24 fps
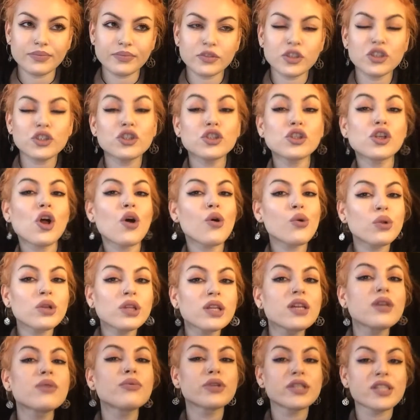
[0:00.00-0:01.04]

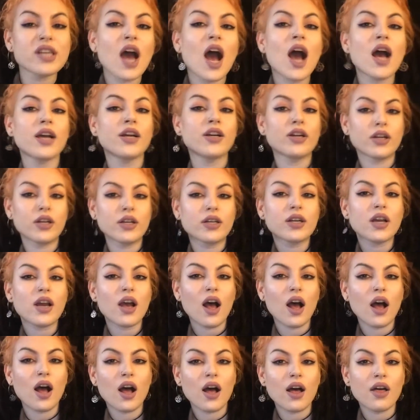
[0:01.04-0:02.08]
slowly retired
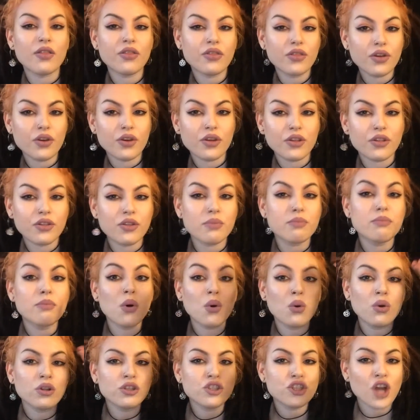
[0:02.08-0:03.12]
the
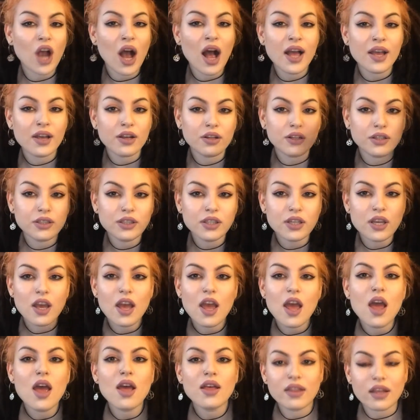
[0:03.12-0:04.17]
mole child.
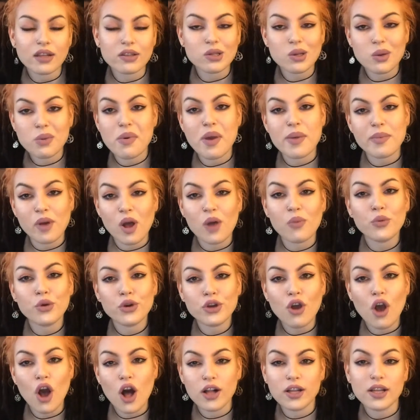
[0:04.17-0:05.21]
That's what my mom would
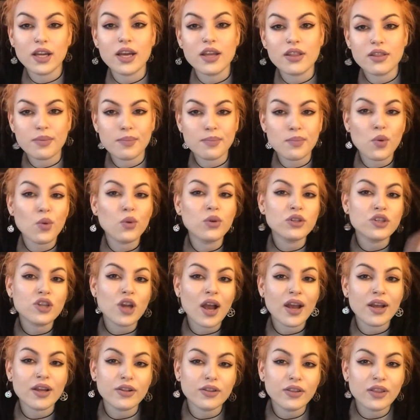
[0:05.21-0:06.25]
call it, the mole
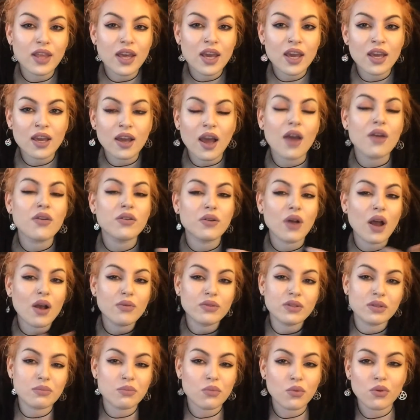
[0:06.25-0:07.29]
child thing. I
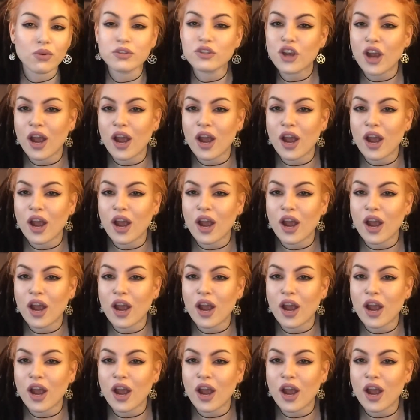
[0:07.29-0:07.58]
was a mole